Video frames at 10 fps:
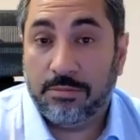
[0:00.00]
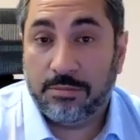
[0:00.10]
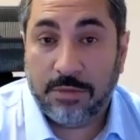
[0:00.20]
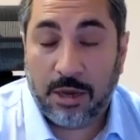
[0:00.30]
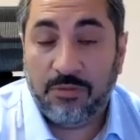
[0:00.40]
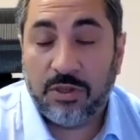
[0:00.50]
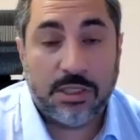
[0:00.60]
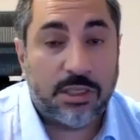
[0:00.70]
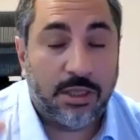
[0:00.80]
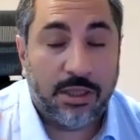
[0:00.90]

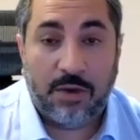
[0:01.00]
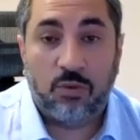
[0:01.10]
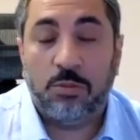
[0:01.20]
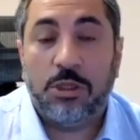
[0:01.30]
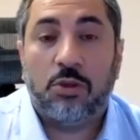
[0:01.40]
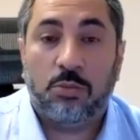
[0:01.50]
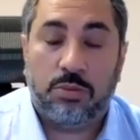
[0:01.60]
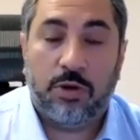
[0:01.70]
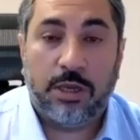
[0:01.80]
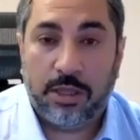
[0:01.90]
Obviously, that would be to
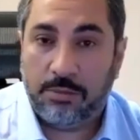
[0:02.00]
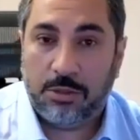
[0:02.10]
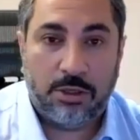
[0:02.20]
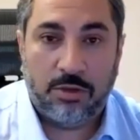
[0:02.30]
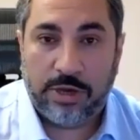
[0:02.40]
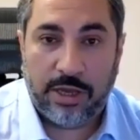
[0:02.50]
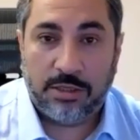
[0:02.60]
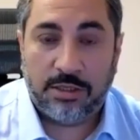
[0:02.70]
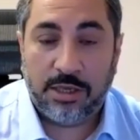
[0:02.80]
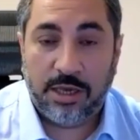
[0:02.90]
bring them to the United
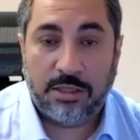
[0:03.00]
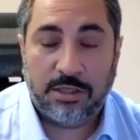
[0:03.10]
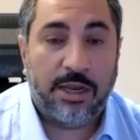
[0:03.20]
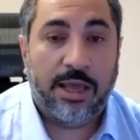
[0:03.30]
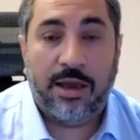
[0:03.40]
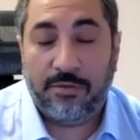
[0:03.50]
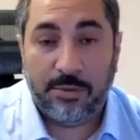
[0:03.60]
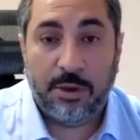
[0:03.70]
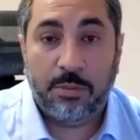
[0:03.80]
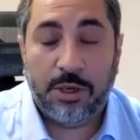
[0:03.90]
States and have
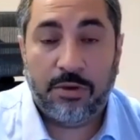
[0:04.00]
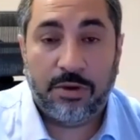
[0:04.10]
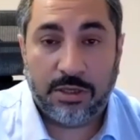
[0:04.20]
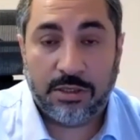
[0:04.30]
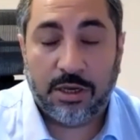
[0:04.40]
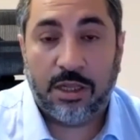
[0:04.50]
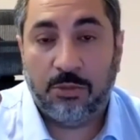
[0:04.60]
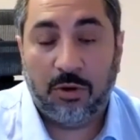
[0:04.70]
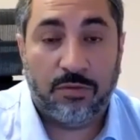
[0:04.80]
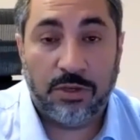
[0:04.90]
them appear in asylum
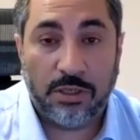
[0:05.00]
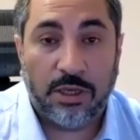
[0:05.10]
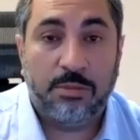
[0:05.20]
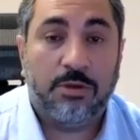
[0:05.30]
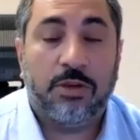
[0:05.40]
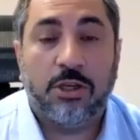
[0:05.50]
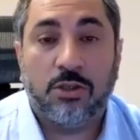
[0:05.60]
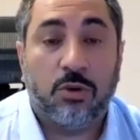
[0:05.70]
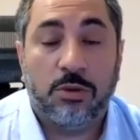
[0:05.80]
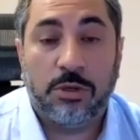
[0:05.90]
office and
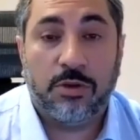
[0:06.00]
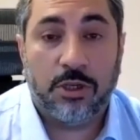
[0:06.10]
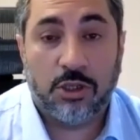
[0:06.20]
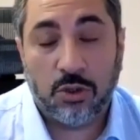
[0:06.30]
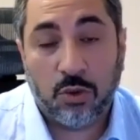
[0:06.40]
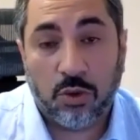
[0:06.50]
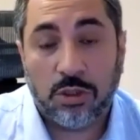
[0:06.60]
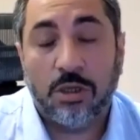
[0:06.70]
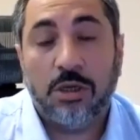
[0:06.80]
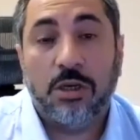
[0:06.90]
immigration court,
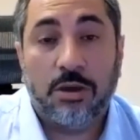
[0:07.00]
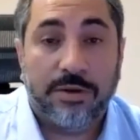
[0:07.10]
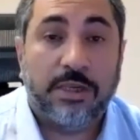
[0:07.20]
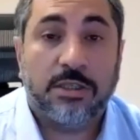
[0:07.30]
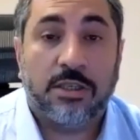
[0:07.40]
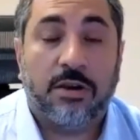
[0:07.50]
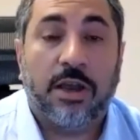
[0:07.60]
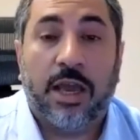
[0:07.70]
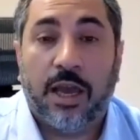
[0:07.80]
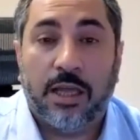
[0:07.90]
raise their
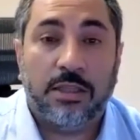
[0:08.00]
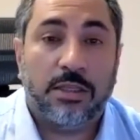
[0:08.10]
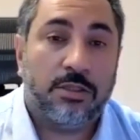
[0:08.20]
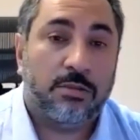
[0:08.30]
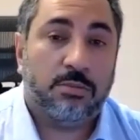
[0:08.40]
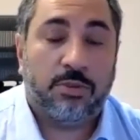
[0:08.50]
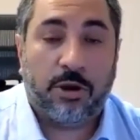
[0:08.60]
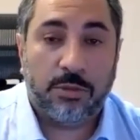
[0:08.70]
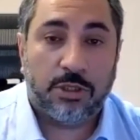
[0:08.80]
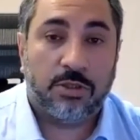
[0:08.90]
hand,
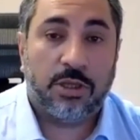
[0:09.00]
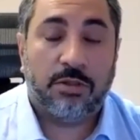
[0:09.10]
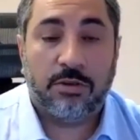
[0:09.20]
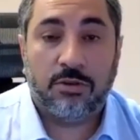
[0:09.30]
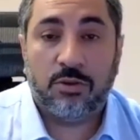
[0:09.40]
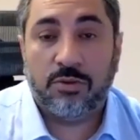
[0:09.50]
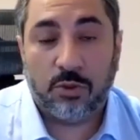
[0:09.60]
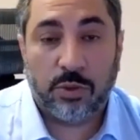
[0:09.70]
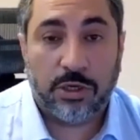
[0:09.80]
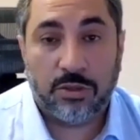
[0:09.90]
promise to tell the truth,
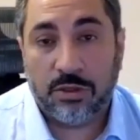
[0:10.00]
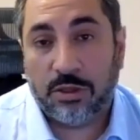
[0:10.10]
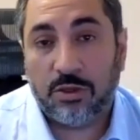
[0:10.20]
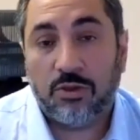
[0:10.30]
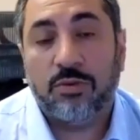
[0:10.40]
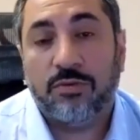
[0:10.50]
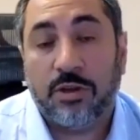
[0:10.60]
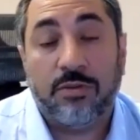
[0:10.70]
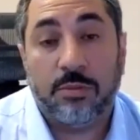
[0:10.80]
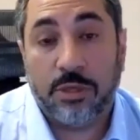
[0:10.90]
swear to tell the truth,
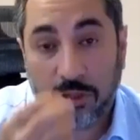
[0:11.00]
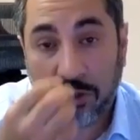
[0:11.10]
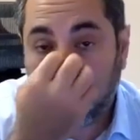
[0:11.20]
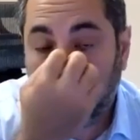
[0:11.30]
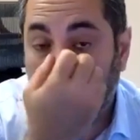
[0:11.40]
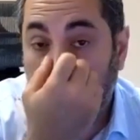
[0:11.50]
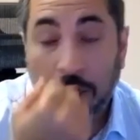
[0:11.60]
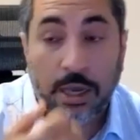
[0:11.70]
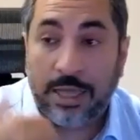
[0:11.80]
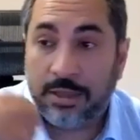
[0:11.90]
nothing but the truth,
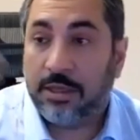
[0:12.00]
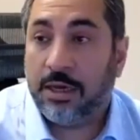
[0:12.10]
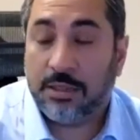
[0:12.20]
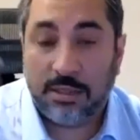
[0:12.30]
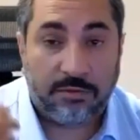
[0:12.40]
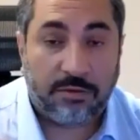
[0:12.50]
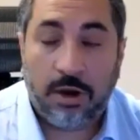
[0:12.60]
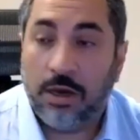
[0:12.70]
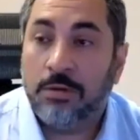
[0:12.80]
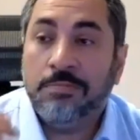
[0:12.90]
and
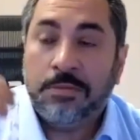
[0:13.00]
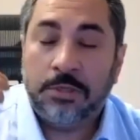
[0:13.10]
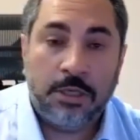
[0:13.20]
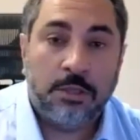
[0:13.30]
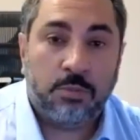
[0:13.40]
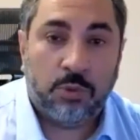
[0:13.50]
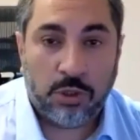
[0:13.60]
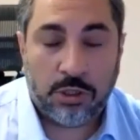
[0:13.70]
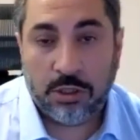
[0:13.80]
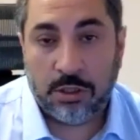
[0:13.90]
testify in
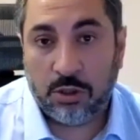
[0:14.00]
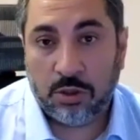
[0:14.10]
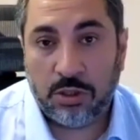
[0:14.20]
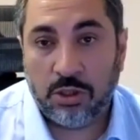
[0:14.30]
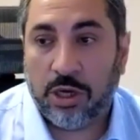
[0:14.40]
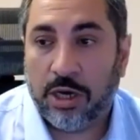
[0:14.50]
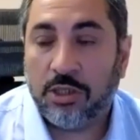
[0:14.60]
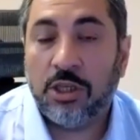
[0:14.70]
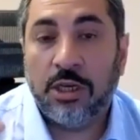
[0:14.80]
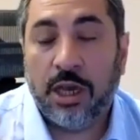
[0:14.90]
person to the judge,
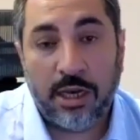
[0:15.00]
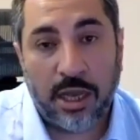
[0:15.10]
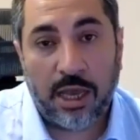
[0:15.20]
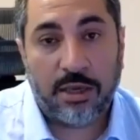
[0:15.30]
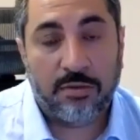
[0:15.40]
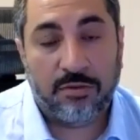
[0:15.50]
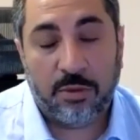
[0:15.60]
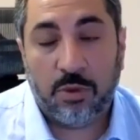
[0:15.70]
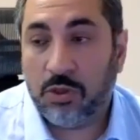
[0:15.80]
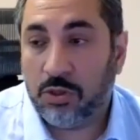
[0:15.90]
and give the
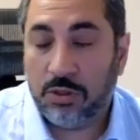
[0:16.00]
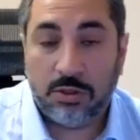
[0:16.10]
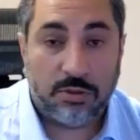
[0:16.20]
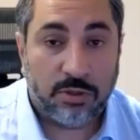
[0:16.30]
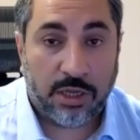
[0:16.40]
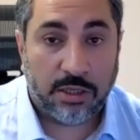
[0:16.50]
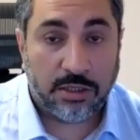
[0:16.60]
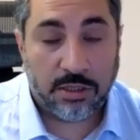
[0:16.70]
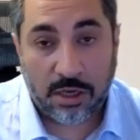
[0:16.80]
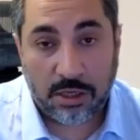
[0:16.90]
opportunity to the other
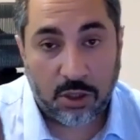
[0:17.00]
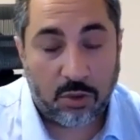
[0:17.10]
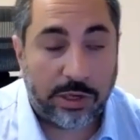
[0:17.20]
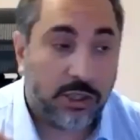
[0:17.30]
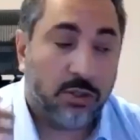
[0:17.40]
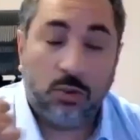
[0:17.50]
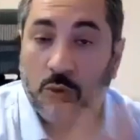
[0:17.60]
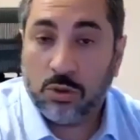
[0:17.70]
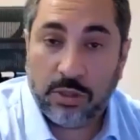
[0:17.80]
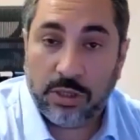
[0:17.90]
side to question, or
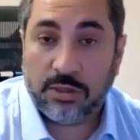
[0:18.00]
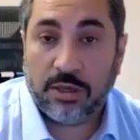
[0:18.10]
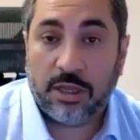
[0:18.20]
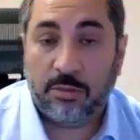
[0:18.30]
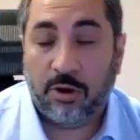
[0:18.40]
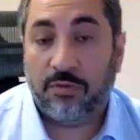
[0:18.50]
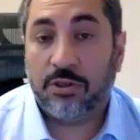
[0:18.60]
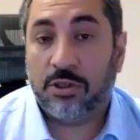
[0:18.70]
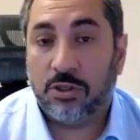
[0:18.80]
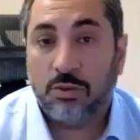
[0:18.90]
to the asylum
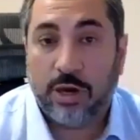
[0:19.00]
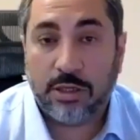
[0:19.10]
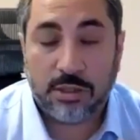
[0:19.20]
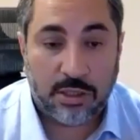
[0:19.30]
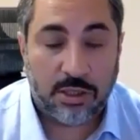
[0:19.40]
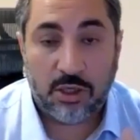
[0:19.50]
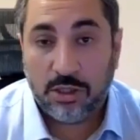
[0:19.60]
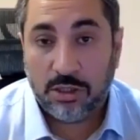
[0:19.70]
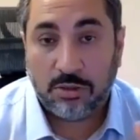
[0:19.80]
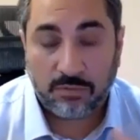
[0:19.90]
officer to ask
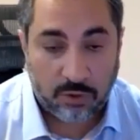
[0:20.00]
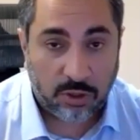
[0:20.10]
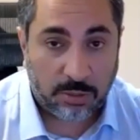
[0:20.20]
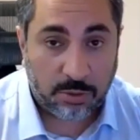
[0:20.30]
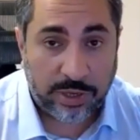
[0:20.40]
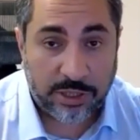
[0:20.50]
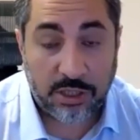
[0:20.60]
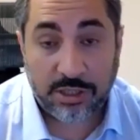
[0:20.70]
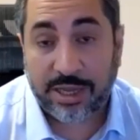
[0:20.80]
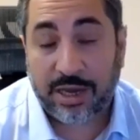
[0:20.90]
additional follow-up
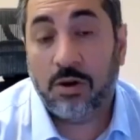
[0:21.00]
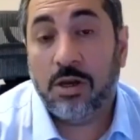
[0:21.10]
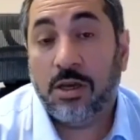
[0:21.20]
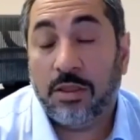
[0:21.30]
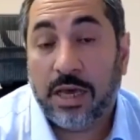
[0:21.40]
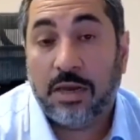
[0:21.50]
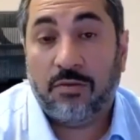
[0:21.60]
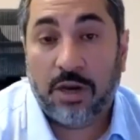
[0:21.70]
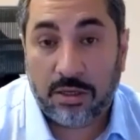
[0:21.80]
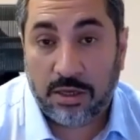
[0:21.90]
questions. Now, that
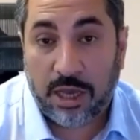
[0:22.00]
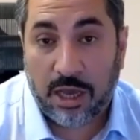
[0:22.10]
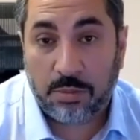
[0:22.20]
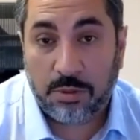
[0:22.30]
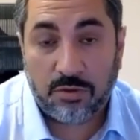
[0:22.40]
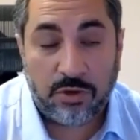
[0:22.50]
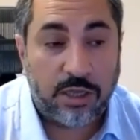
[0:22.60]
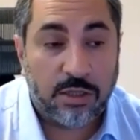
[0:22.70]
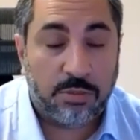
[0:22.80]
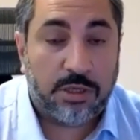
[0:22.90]
rarely happens,
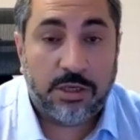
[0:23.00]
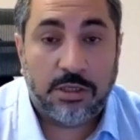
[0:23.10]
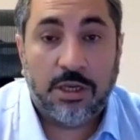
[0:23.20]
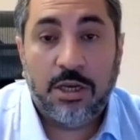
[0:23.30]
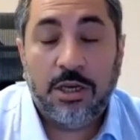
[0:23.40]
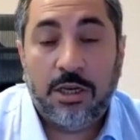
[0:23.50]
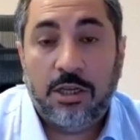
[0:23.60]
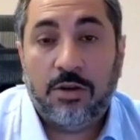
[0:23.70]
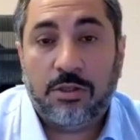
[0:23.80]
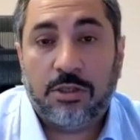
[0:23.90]
right? Because
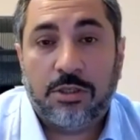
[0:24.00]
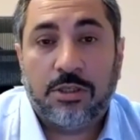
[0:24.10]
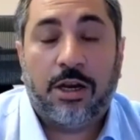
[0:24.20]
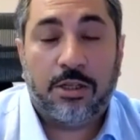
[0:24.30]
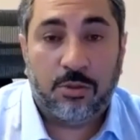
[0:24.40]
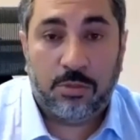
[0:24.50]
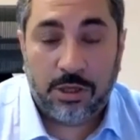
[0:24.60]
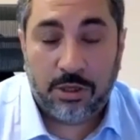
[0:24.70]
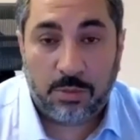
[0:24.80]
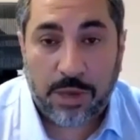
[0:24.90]
it's hard to
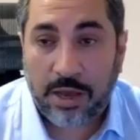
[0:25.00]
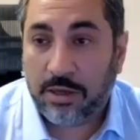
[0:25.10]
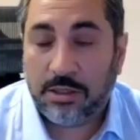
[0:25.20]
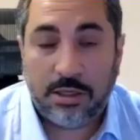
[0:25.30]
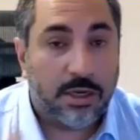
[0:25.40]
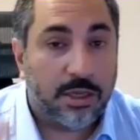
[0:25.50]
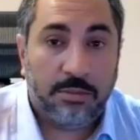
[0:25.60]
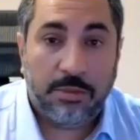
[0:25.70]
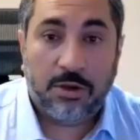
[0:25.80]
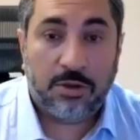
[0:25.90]
bring your parents here. They
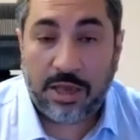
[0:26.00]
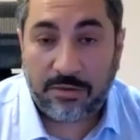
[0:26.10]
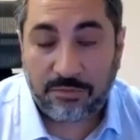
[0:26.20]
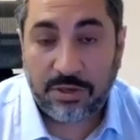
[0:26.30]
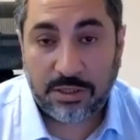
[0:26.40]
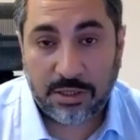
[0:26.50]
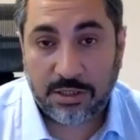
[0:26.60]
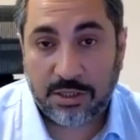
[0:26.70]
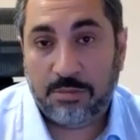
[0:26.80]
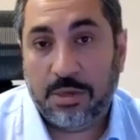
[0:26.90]
may not have
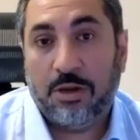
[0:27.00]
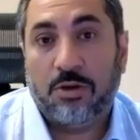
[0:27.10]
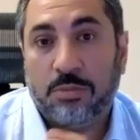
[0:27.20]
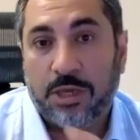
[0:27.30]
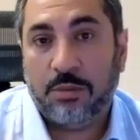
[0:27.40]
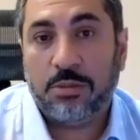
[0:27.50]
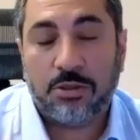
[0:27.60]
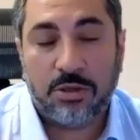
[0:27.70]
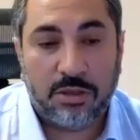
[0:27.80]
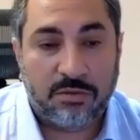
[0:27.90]
visas. They may not be able
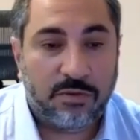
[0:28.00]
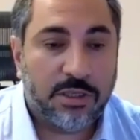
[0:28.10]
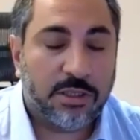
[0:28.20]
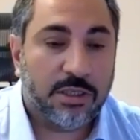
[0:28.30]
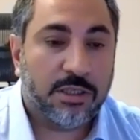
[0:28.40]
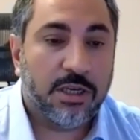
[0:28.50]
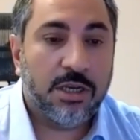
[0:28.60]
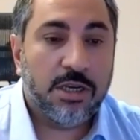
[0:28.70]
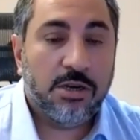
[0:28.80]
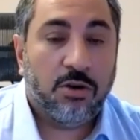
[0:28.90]
to get visas,
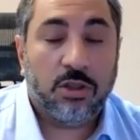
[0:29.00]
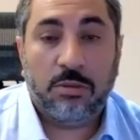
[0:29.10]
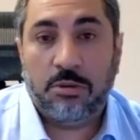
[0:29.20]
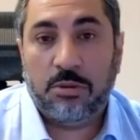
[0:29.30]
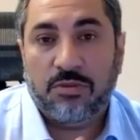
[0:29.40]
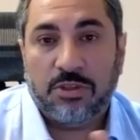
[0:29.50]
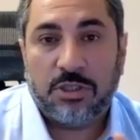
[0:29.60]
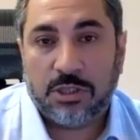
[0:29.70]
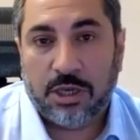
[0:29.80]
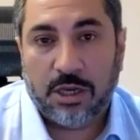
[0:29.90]
or they may be even
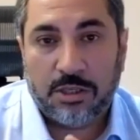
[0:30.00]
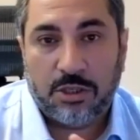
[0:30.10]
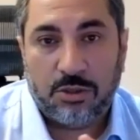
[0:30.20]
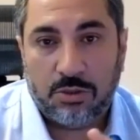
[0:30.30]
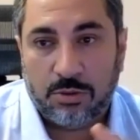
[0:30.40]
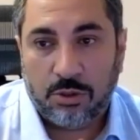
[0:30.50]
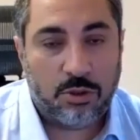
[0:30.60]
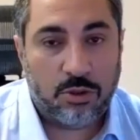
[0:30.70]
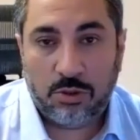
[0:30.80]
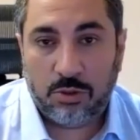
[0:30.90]
scared to
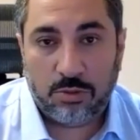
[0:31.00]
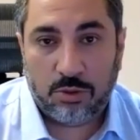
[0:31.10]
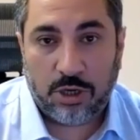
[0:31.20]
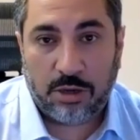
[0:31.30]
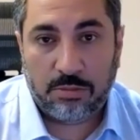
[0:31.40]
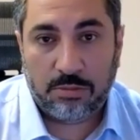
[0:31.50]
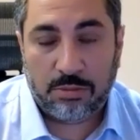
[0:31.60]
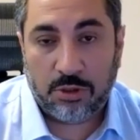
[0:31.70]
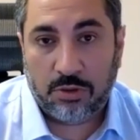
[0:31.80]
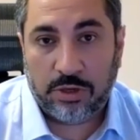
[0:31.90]
come
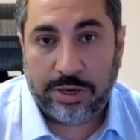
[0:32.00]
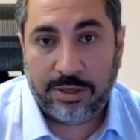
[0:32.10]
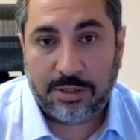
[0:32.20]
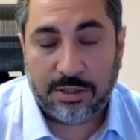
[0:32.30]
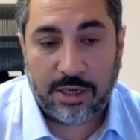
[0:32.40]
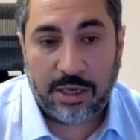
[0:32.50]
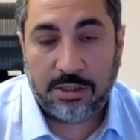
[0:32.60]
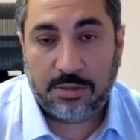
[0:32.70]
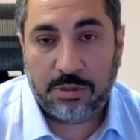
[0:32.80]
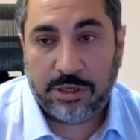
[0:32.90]
to the United
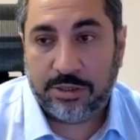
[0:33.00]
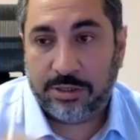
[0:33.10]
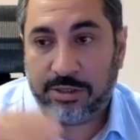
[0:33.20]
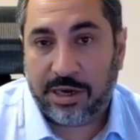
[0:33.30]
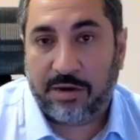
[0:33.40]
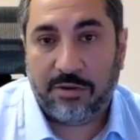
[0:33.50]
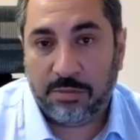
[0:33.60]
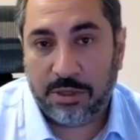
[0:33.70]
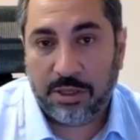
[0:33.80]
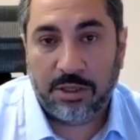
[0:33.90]
States because the
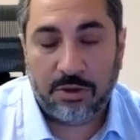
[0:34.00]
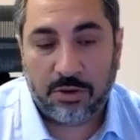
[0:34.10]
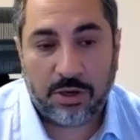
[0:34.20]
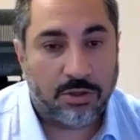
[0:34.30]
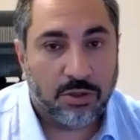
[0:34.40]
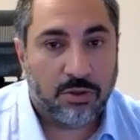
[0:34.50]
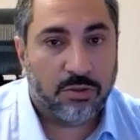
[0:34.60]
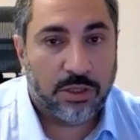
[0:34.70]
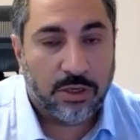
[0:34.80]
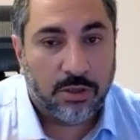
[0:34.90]
government in your country
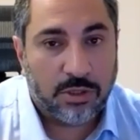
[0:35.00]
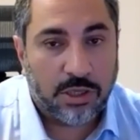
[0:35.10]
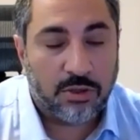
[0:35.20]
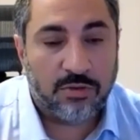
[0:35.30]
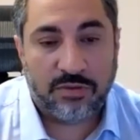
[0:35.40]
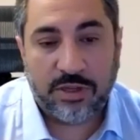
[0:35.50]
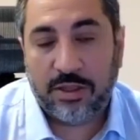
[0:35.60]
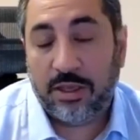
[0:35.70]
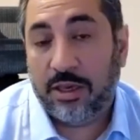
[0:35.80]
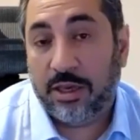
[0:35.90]
already knows that you fled
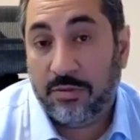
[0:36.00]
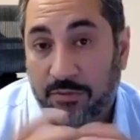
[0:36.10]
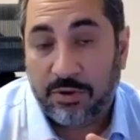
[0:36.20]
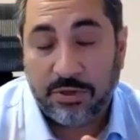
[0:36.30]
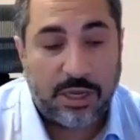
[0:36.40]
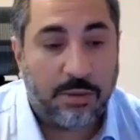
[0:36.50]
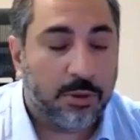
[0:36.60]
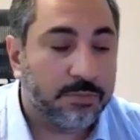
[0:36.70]
here, for example,